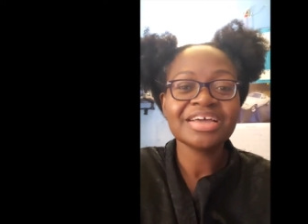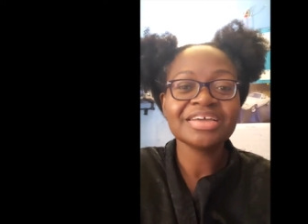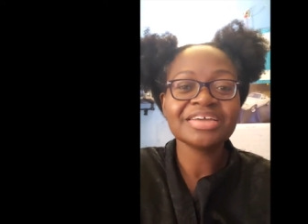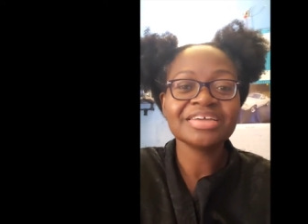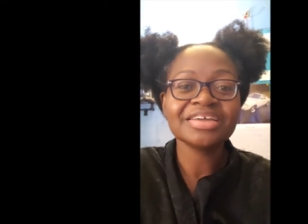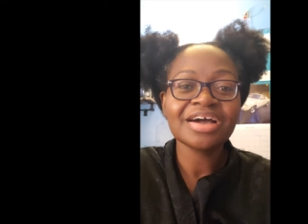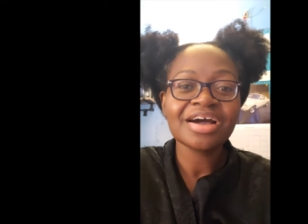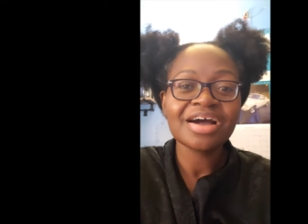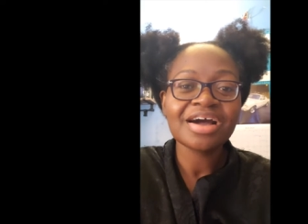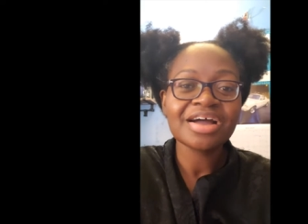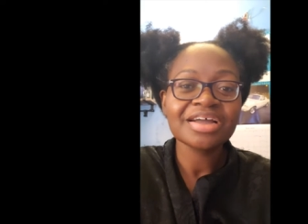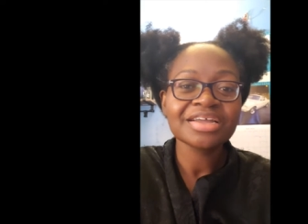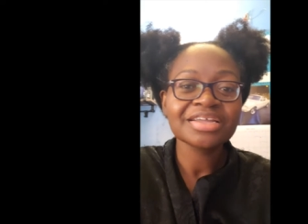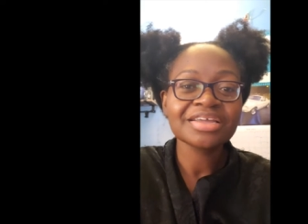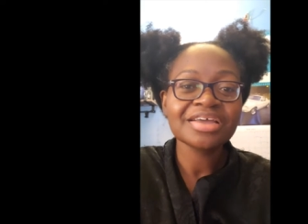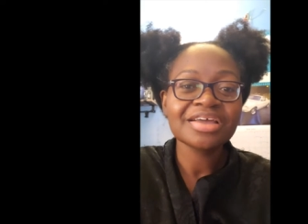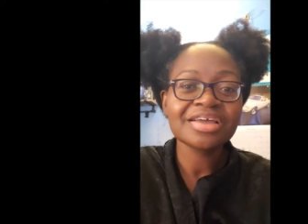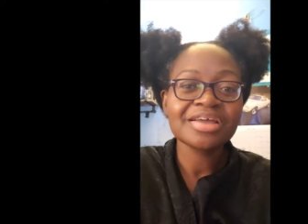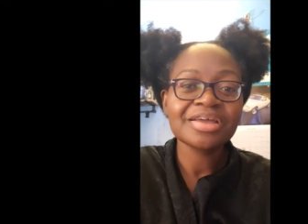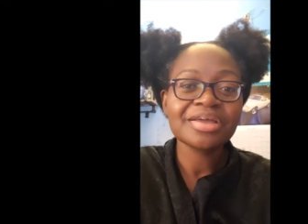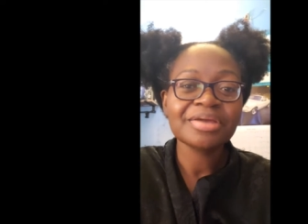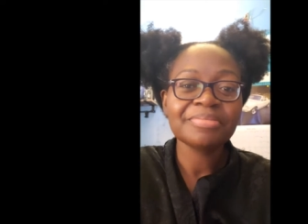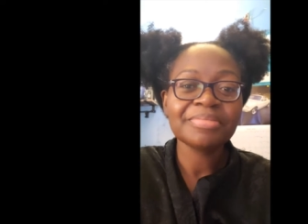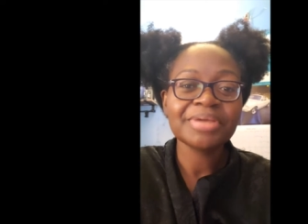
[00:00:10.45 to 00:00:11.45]
God
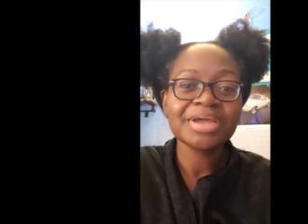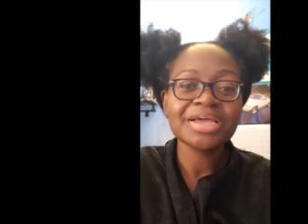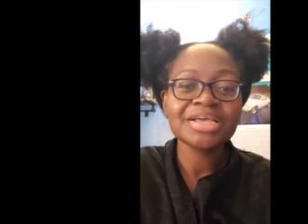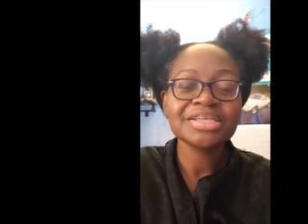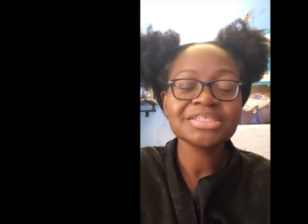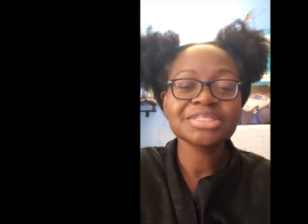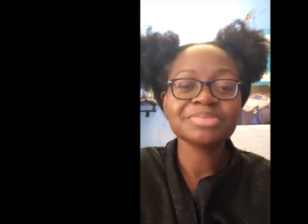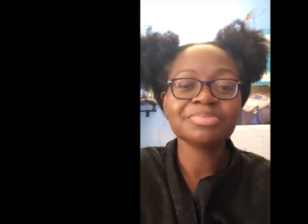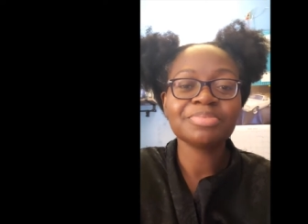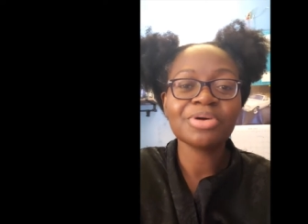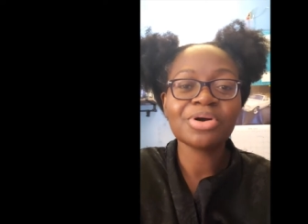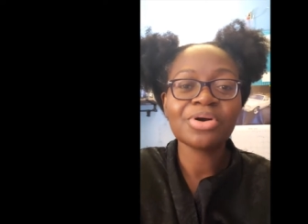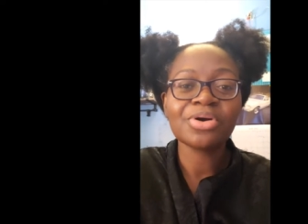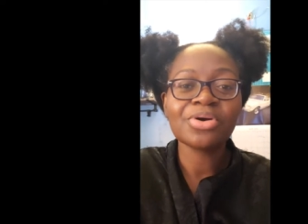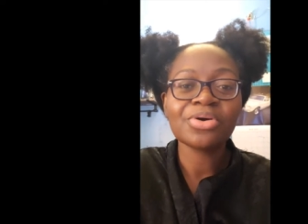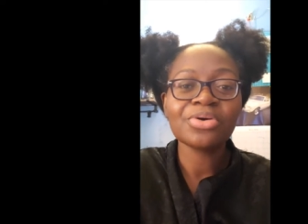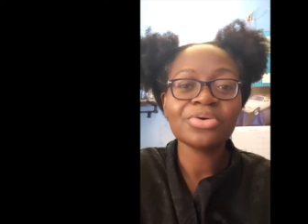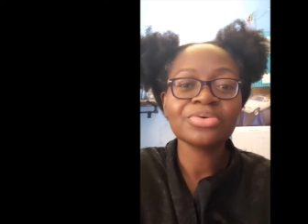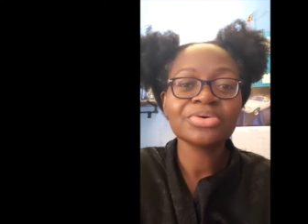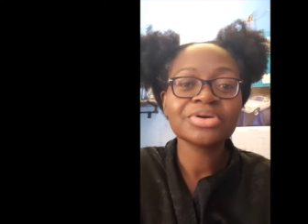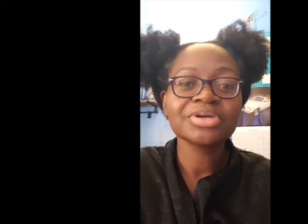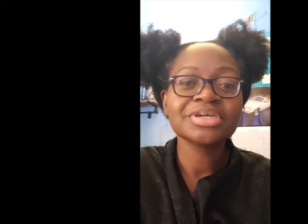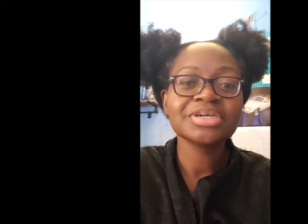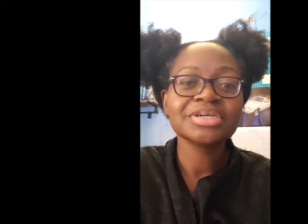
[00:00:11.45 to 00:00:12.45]
came and
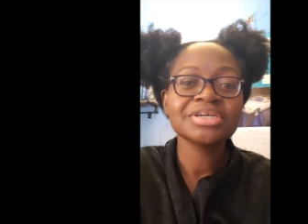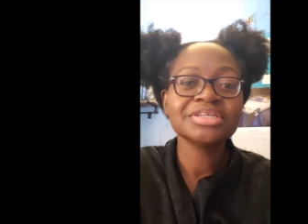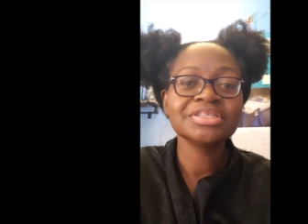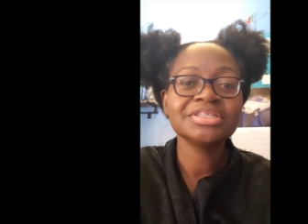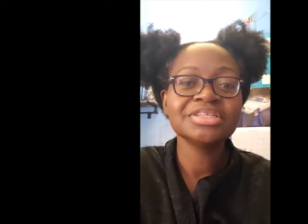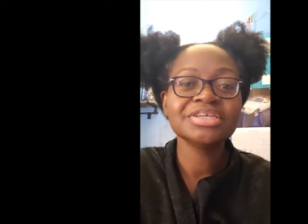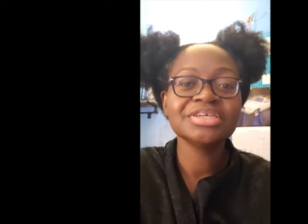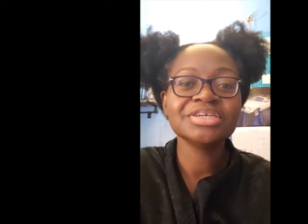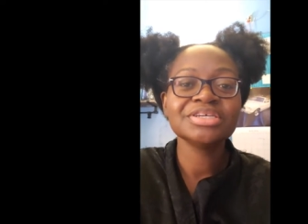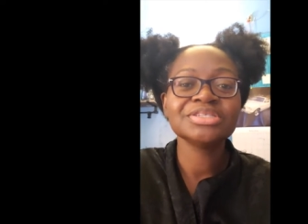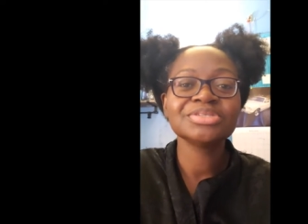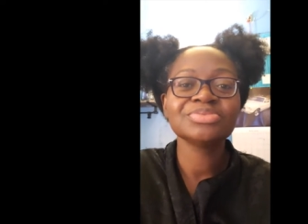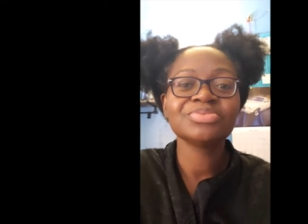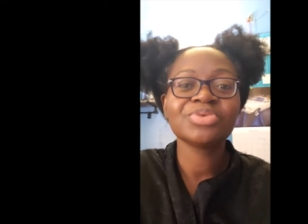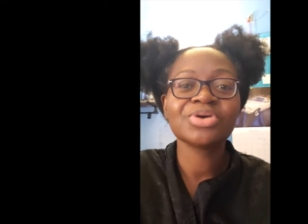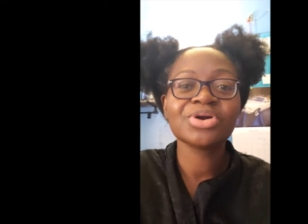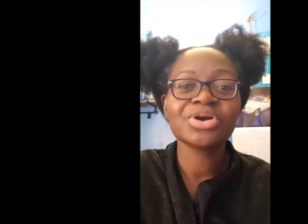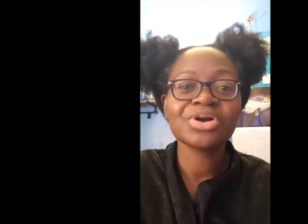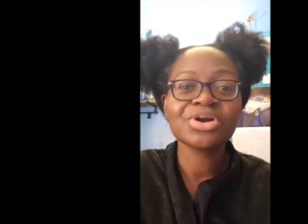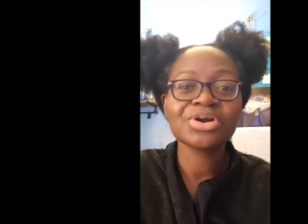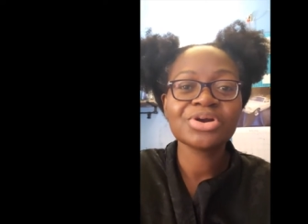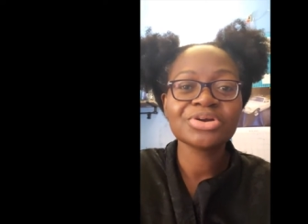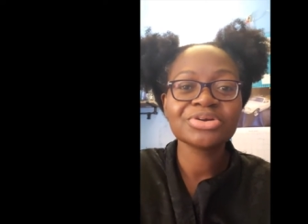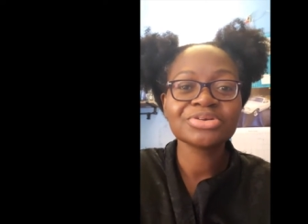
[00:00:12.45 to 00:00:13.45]
spoke these
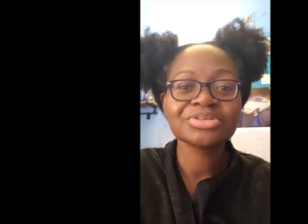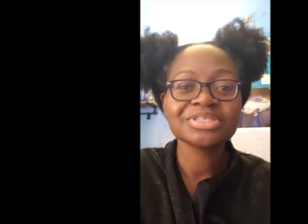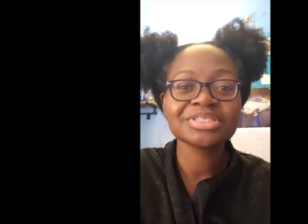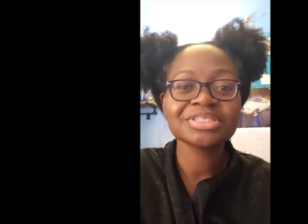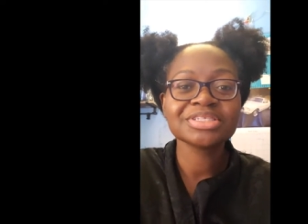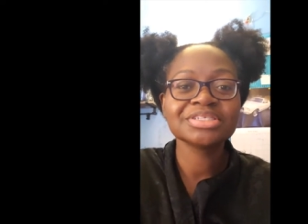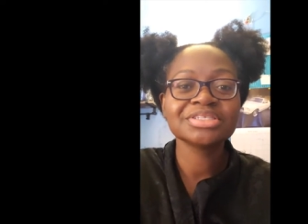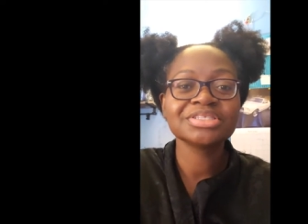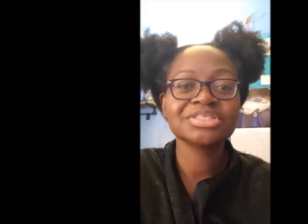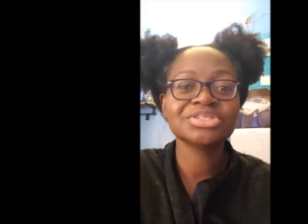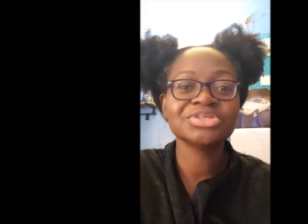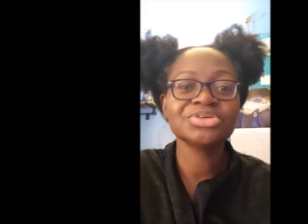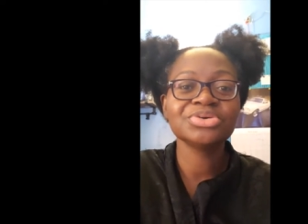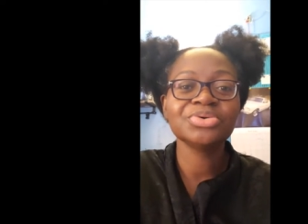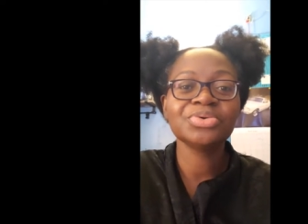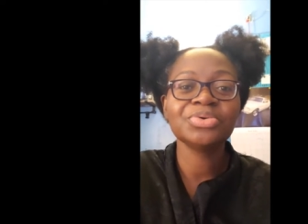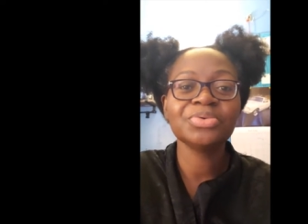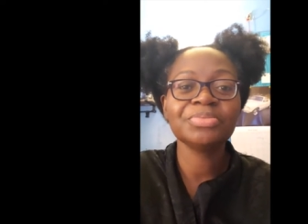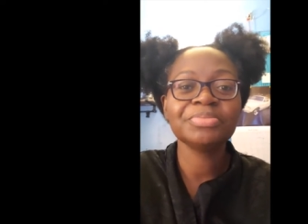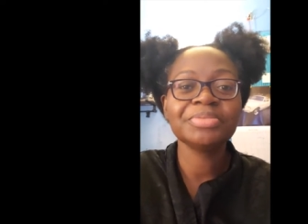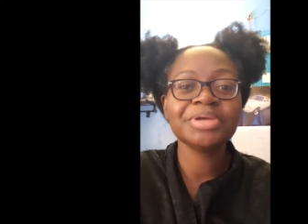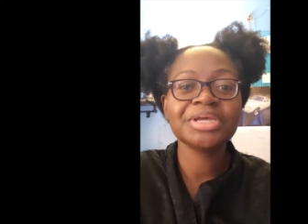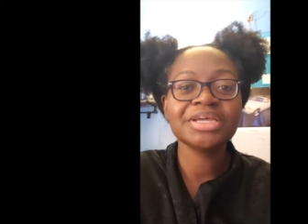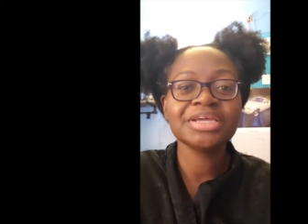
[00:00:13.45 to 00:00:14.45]
words
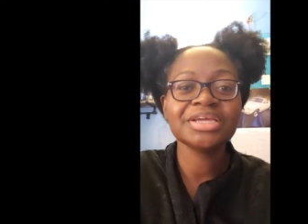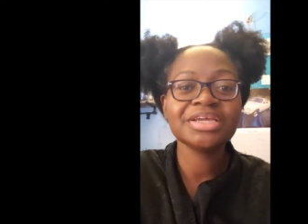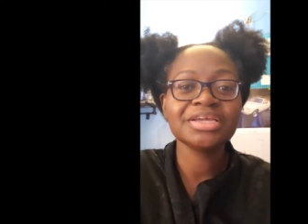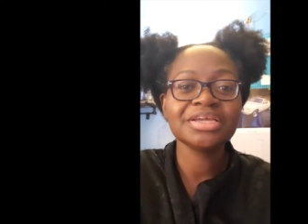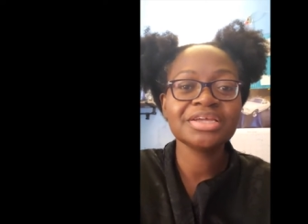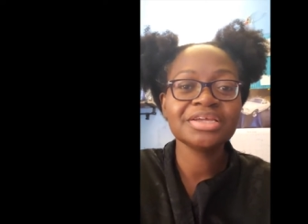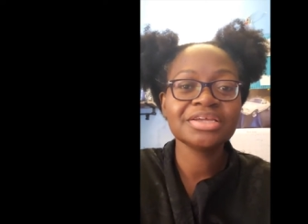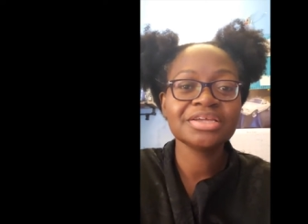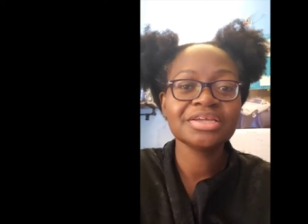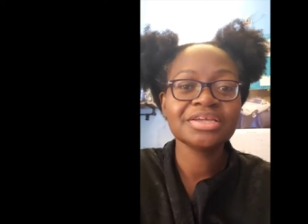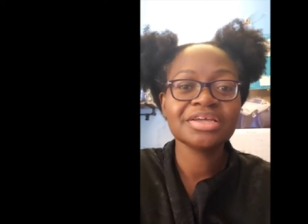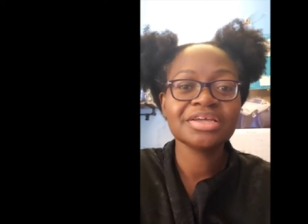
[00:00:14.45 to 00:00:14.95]
to me.